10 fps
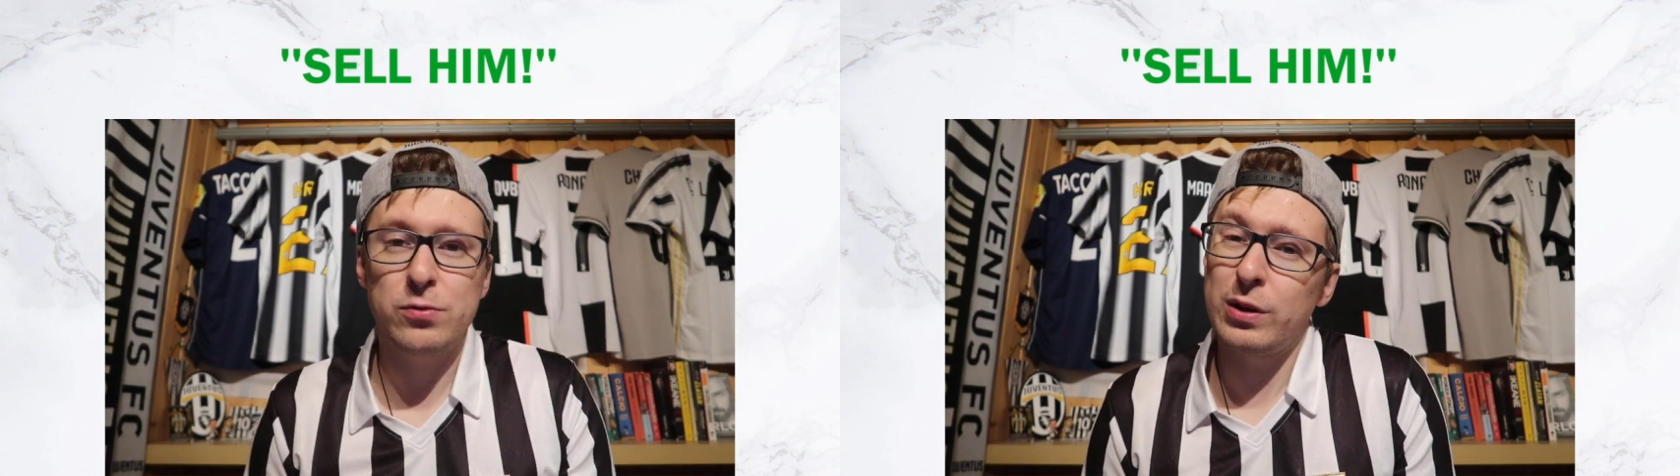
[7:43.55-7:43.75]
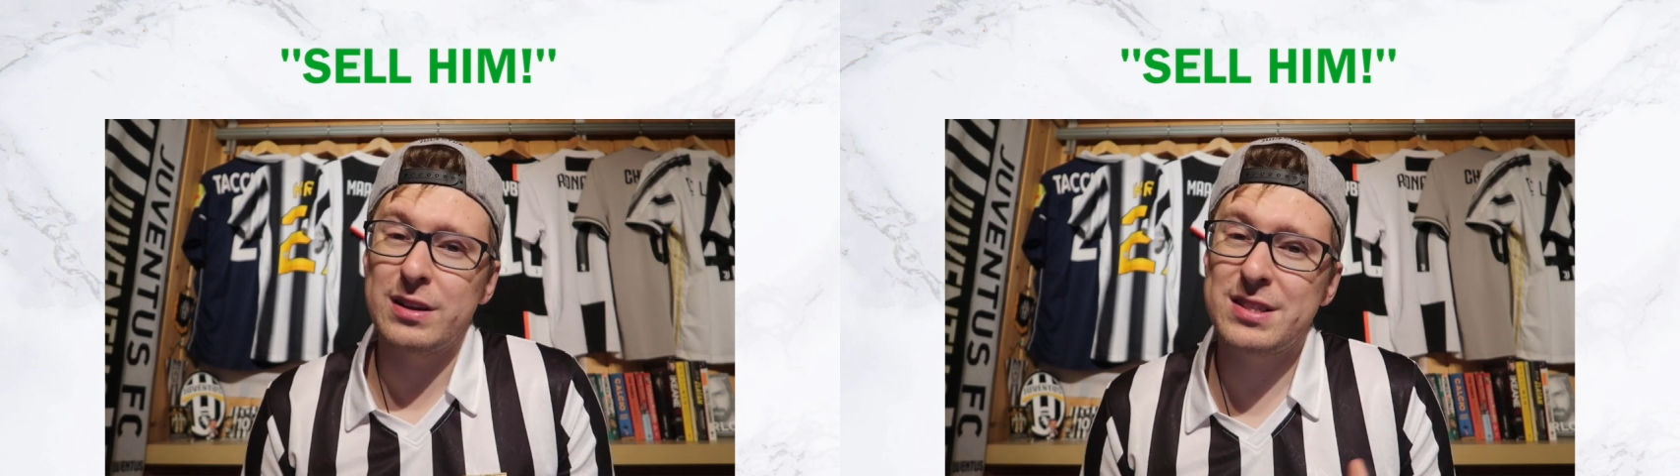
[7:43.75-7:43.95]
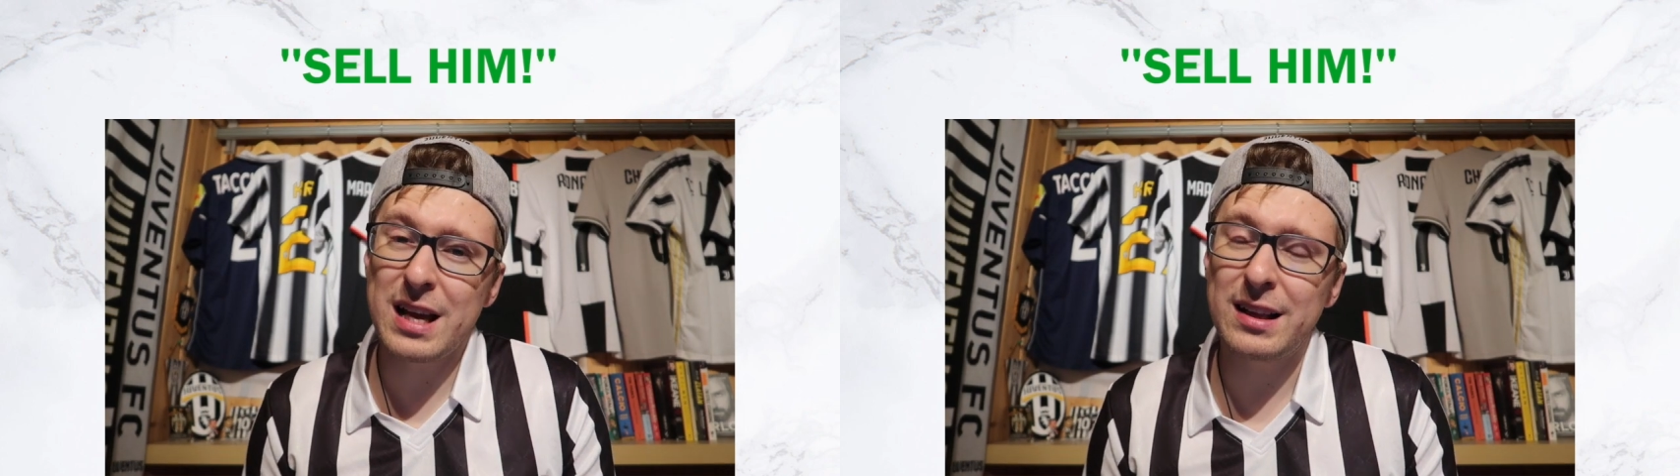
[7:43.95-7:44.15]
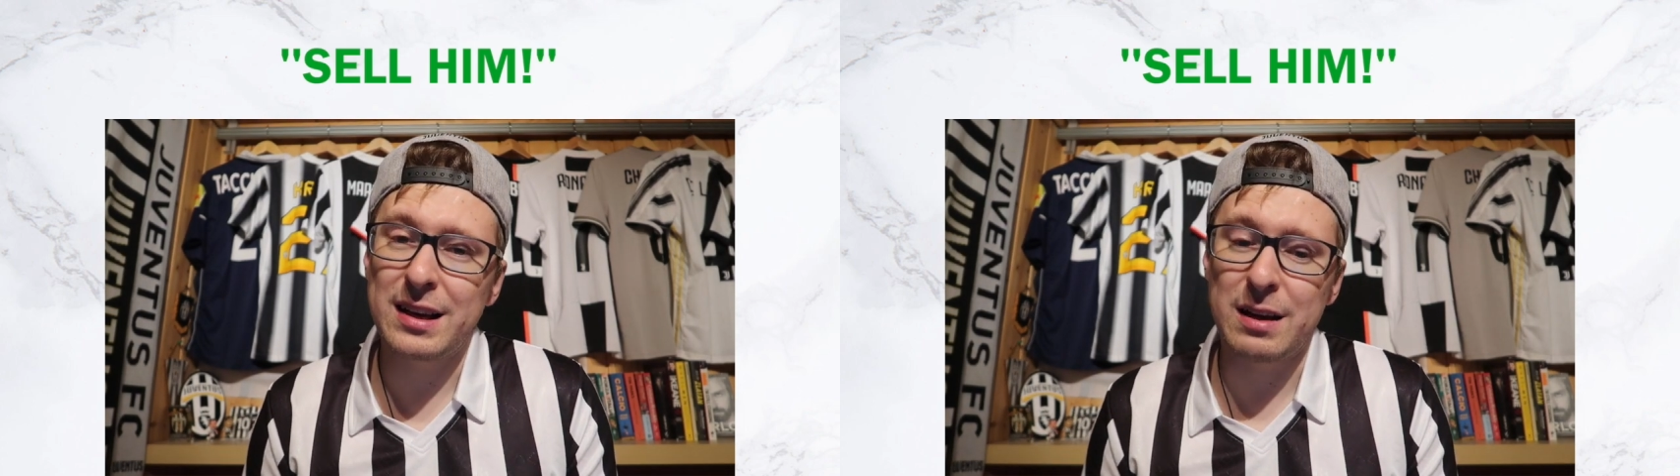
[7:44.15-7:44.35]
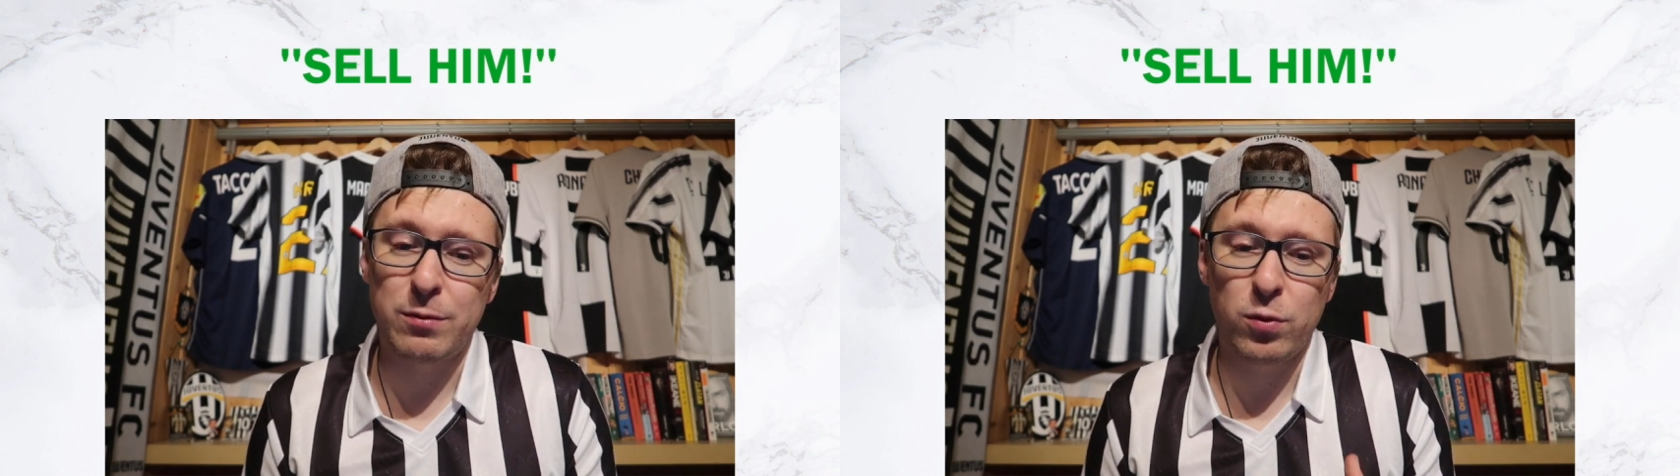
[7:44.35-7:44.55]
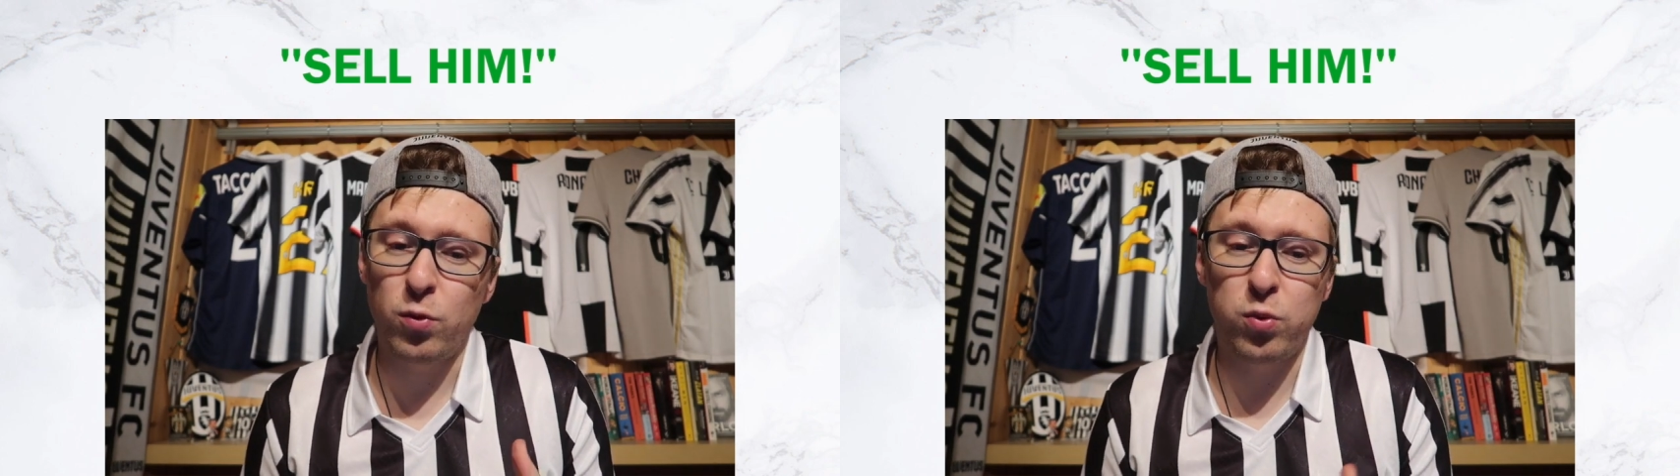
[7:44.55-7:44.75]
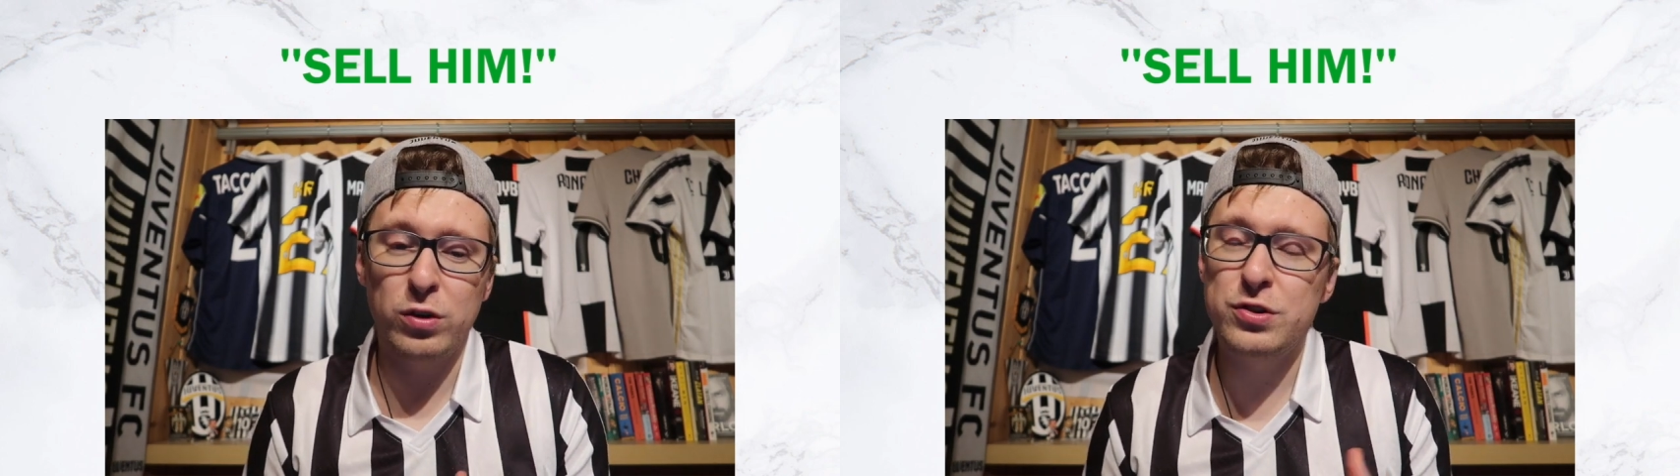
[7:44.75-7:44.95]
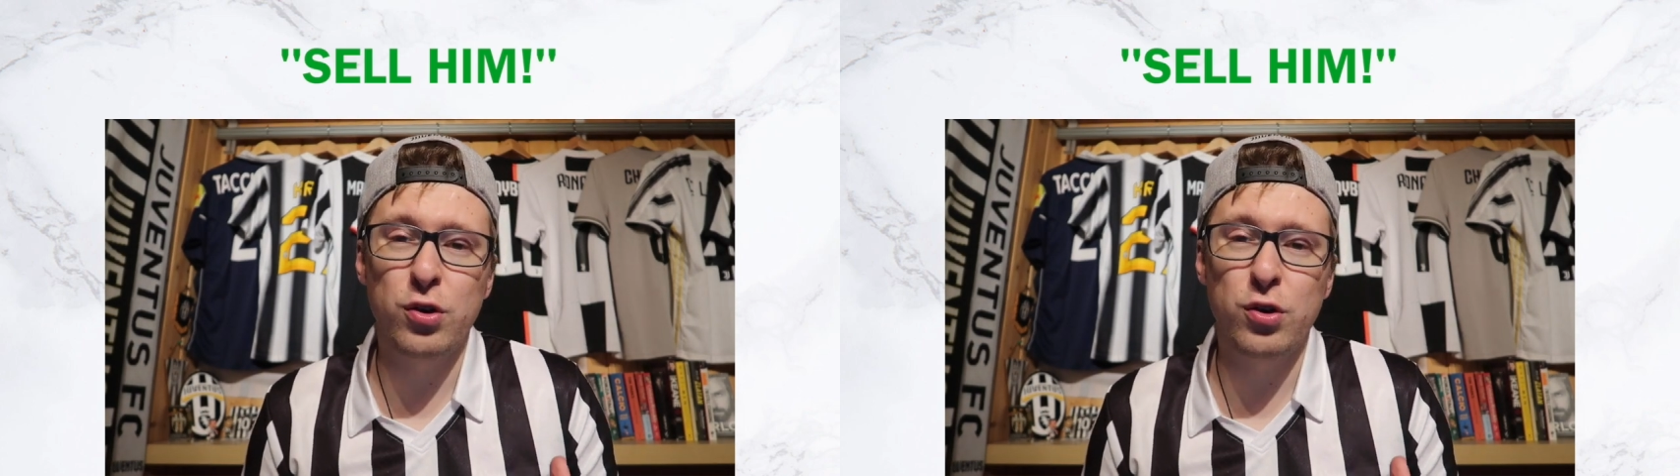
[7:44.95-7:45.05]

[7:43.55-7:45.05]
Well, selling him won't